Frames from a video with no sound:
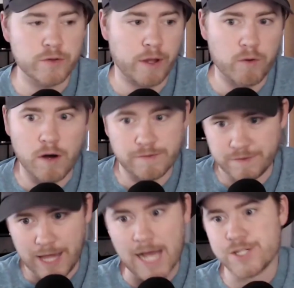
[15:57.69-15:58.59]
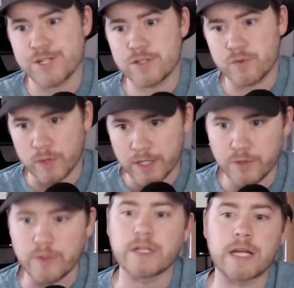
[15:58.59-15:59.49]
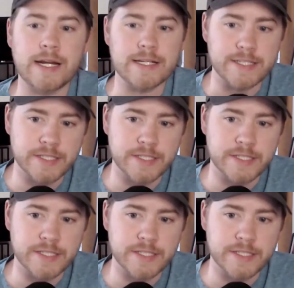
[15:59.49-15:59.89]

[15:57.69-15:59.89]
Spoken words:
There are flashes where you could kind of